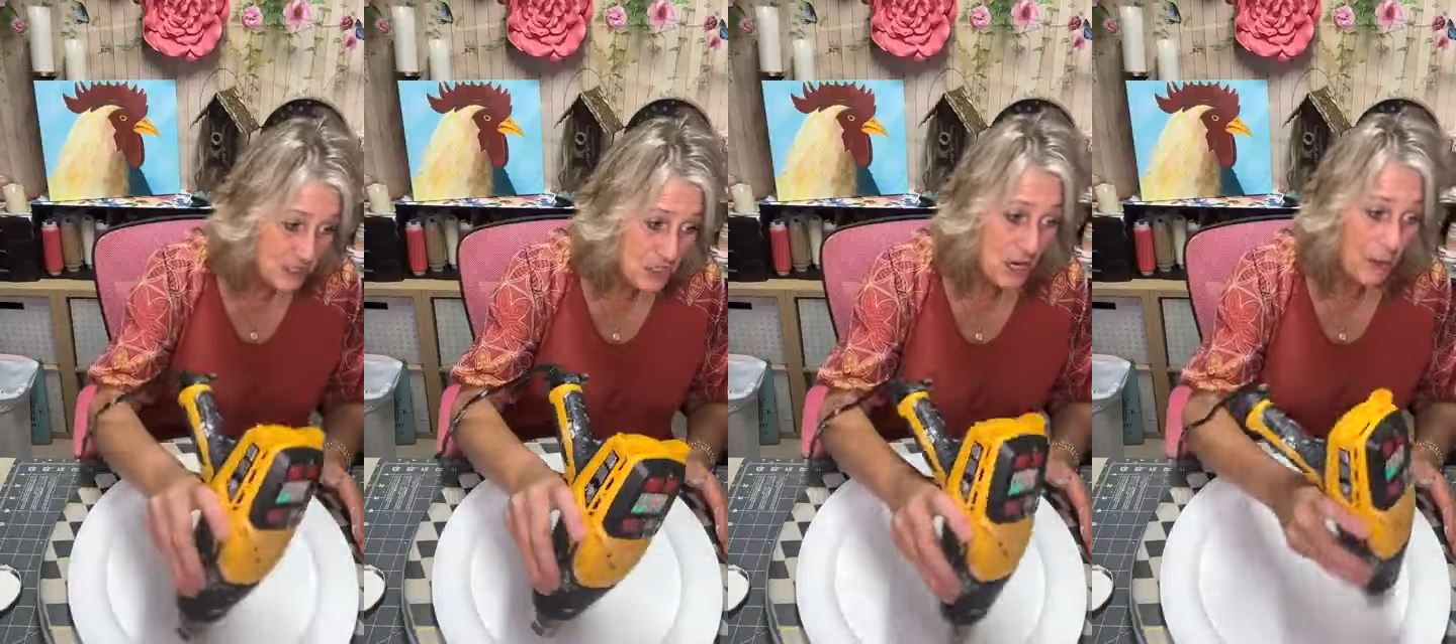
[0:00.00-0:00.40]

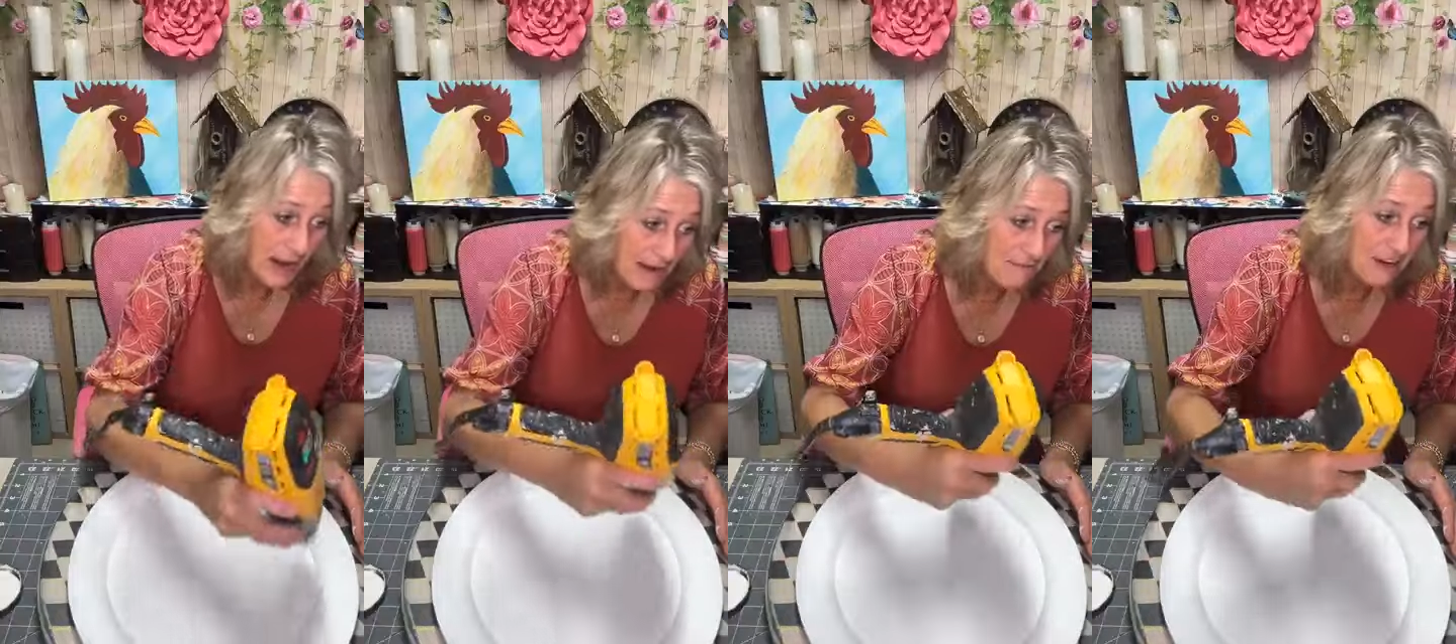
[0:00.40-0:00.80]
Yes,
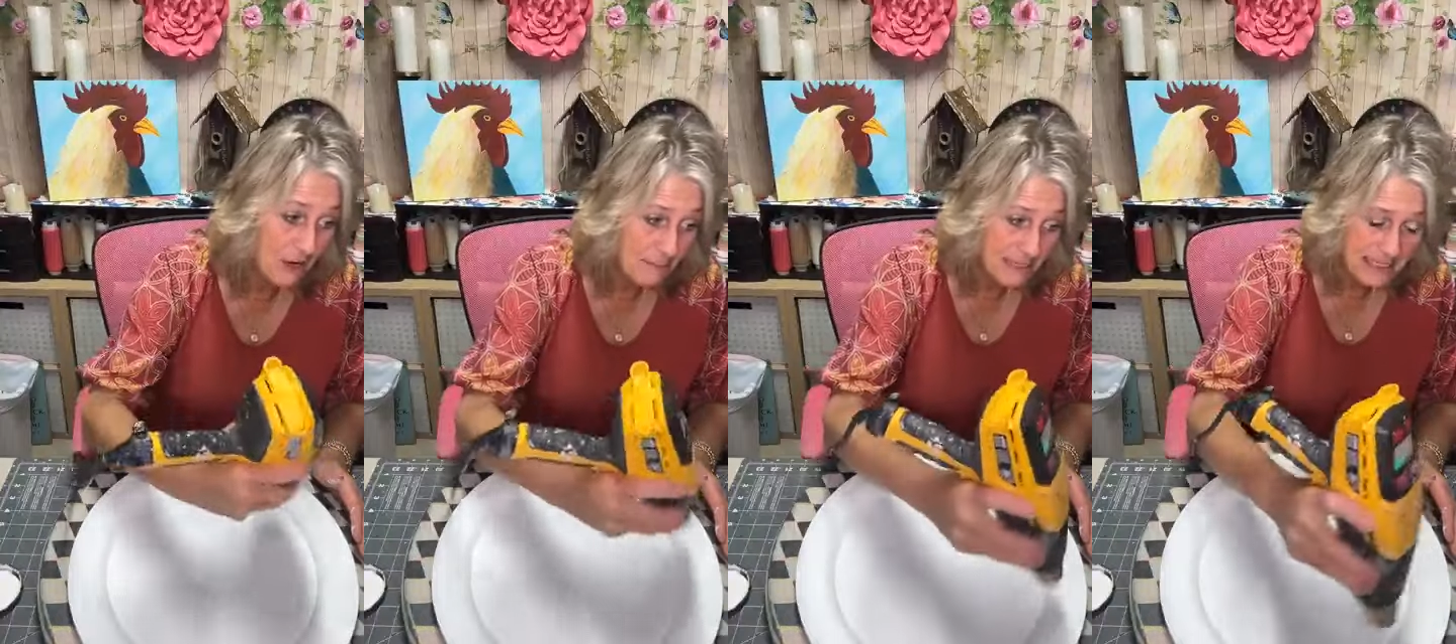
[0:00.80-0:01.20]
Joe, I
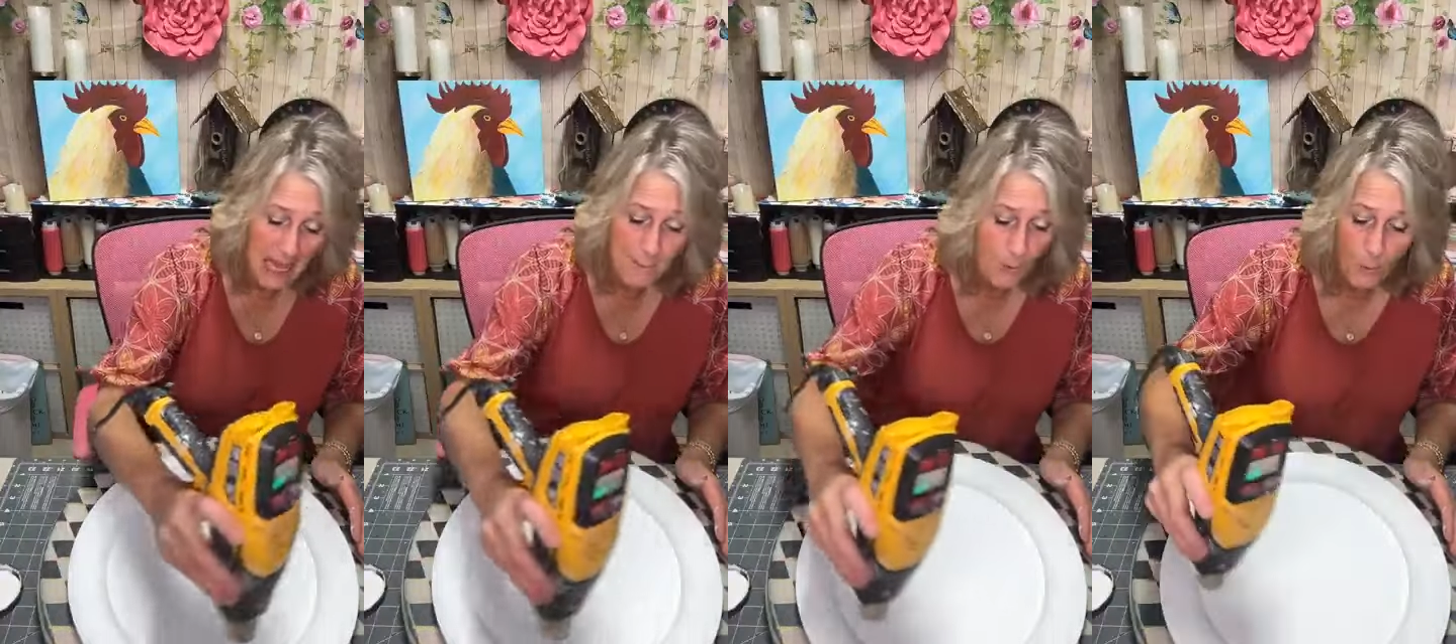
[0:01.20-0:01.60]
am very
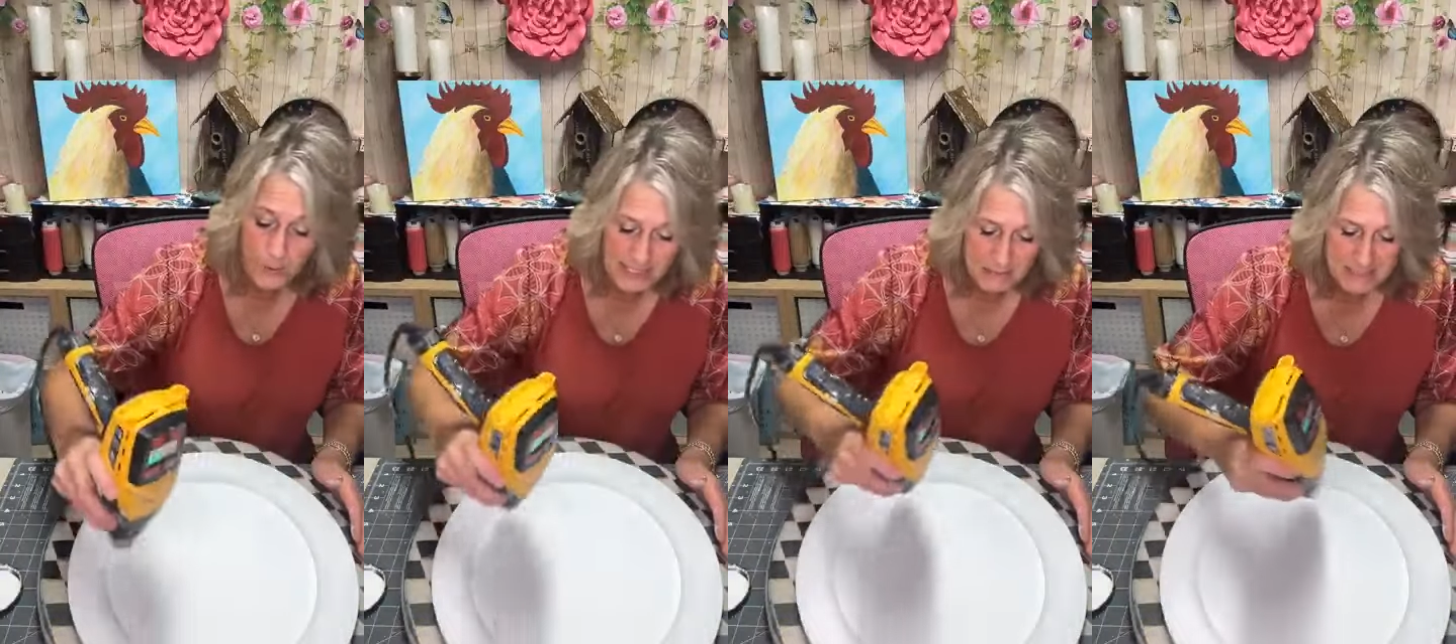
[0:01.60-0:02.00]
busy. I'm
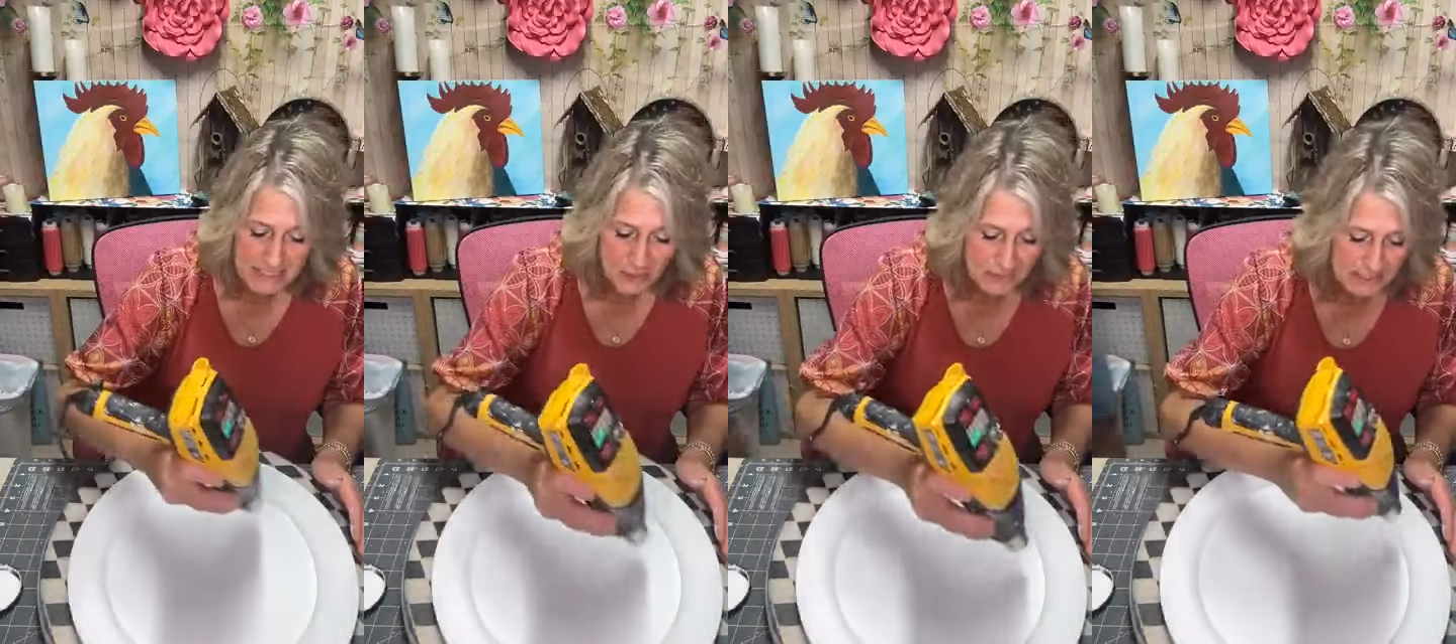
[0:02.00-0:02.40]
always
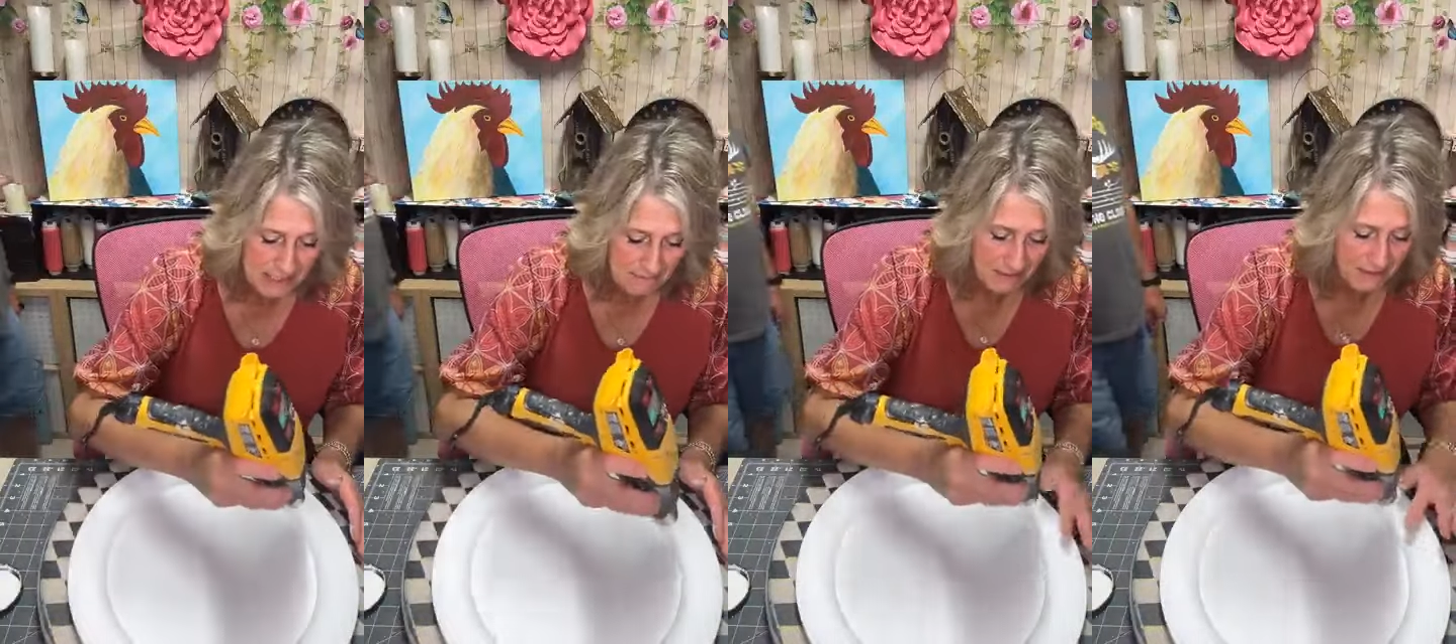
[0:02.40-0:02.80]
busy
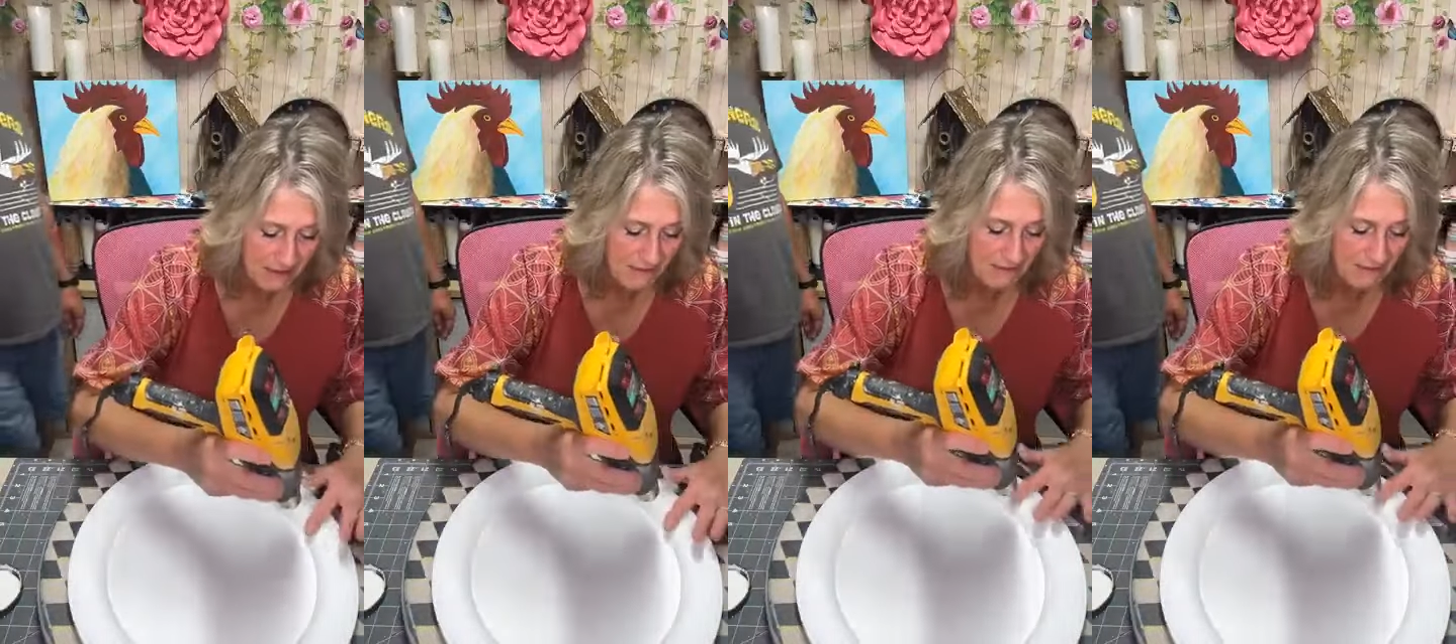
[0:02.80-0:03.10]
doing something.